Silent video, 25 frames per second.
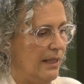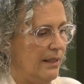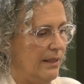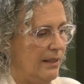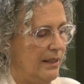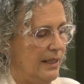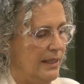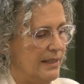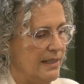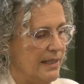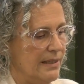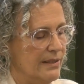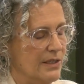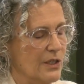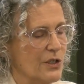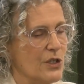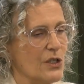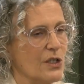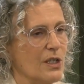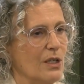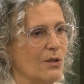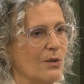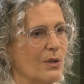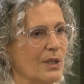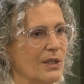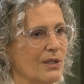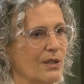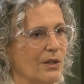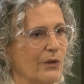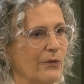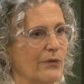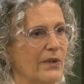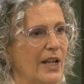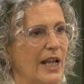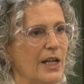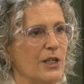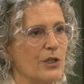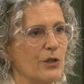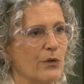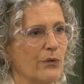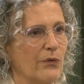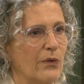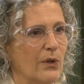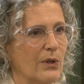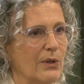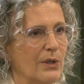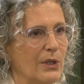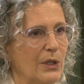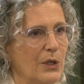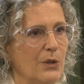It had the slogan of Nature
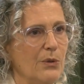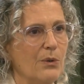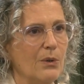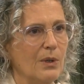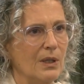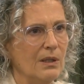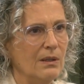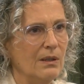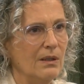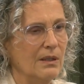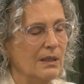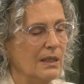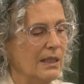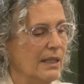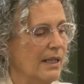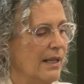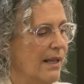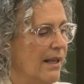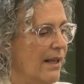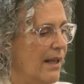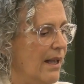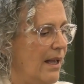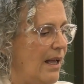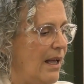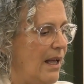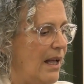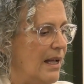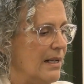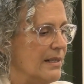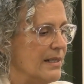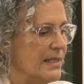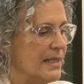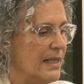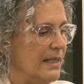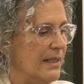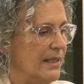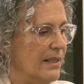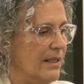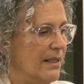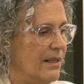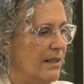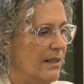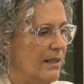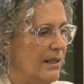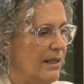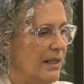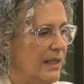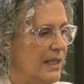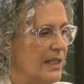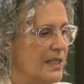for Renewal, and
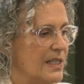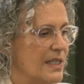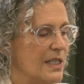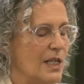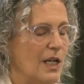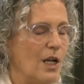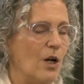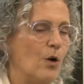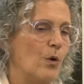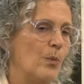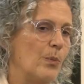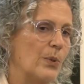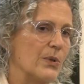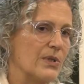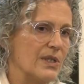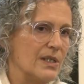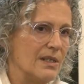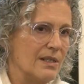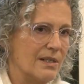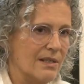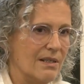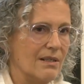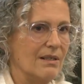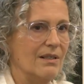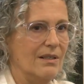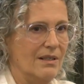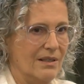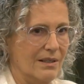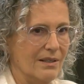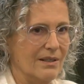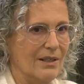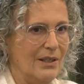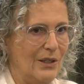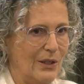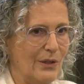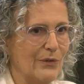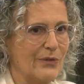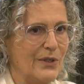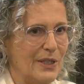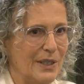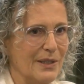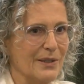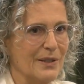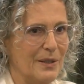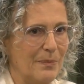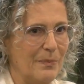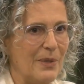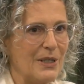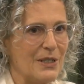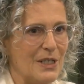it's the opposite of
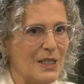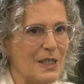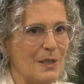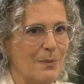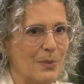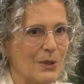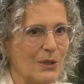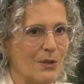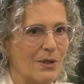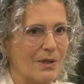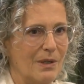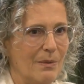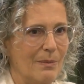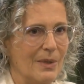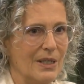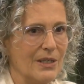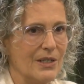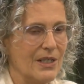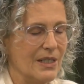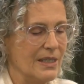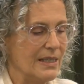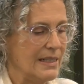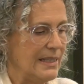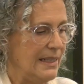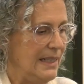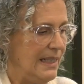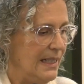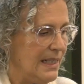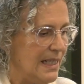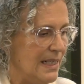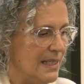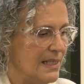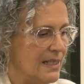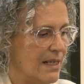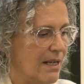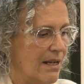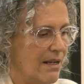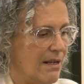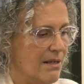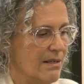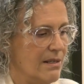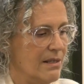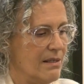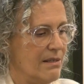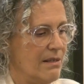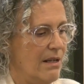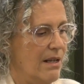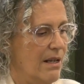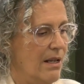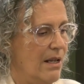the participatory budget. In this
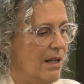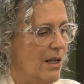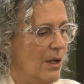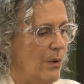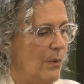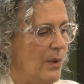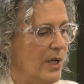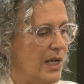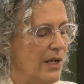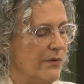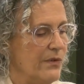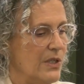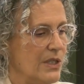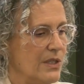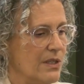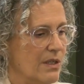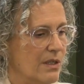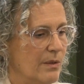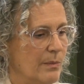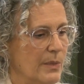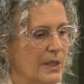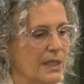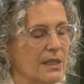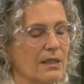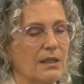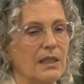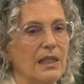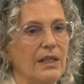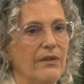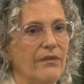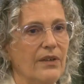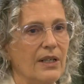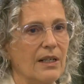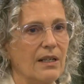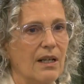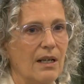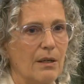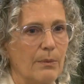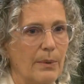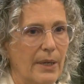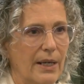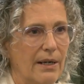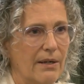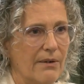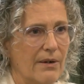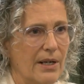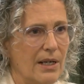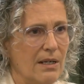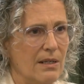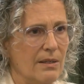case, we have determined a living lab
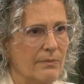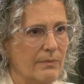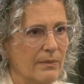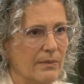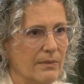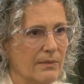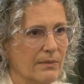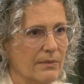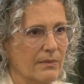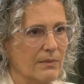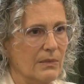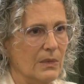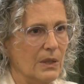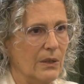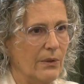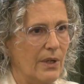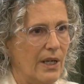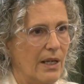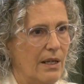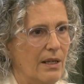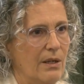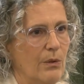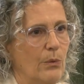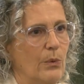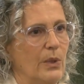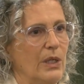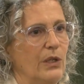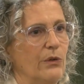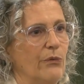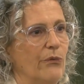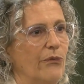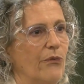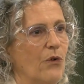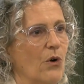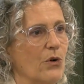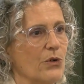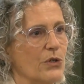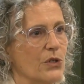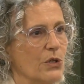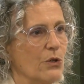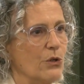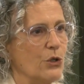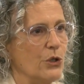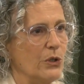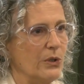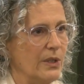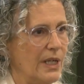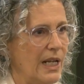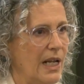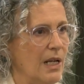area, okay, with 4
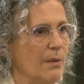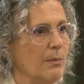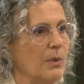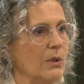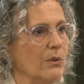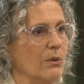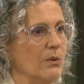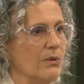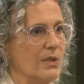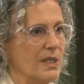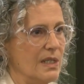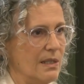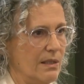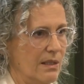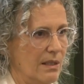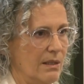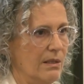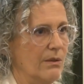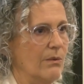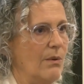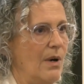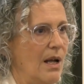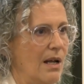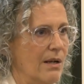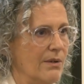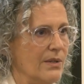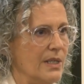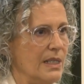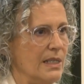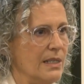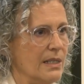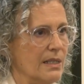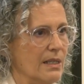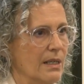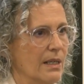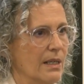social neighborhoods around it.